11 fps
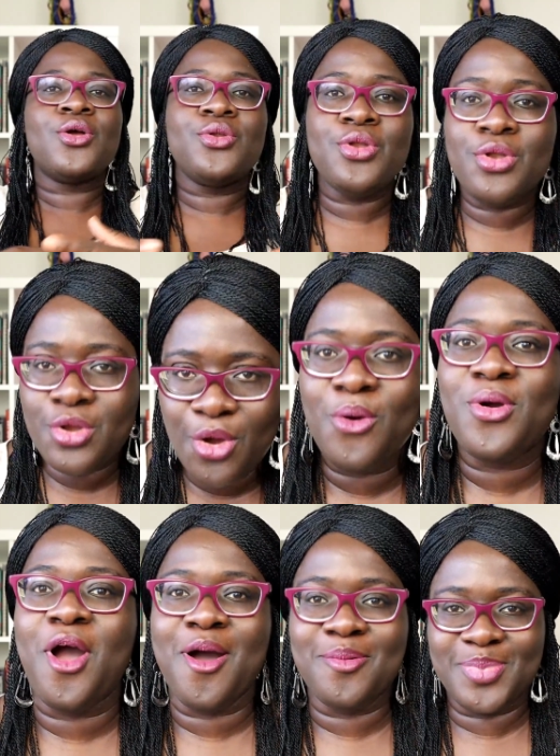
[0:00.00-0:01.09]
no
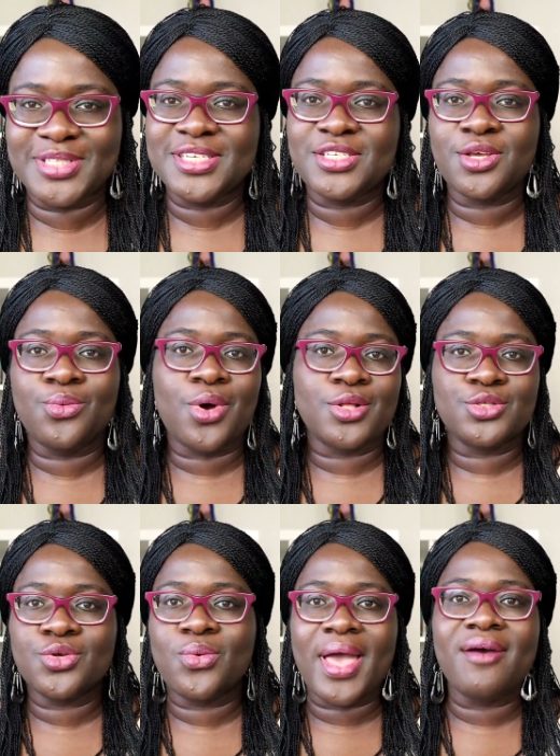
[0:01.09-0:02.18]
competition
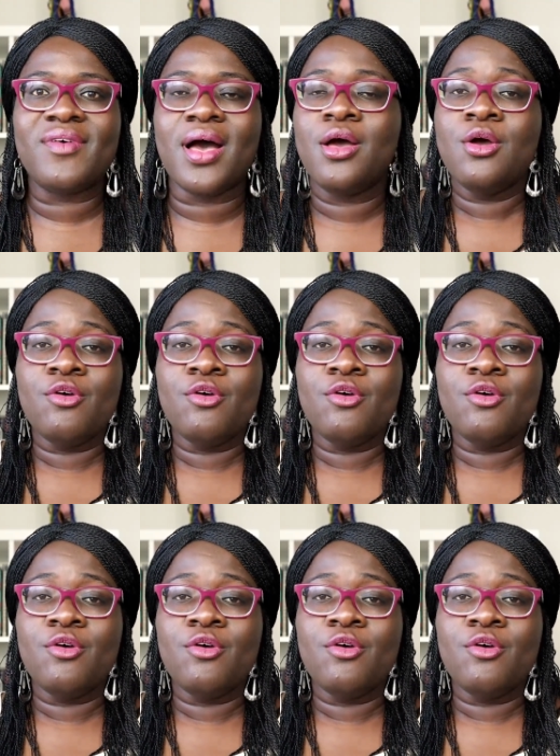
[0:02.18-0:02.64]
whatsoever.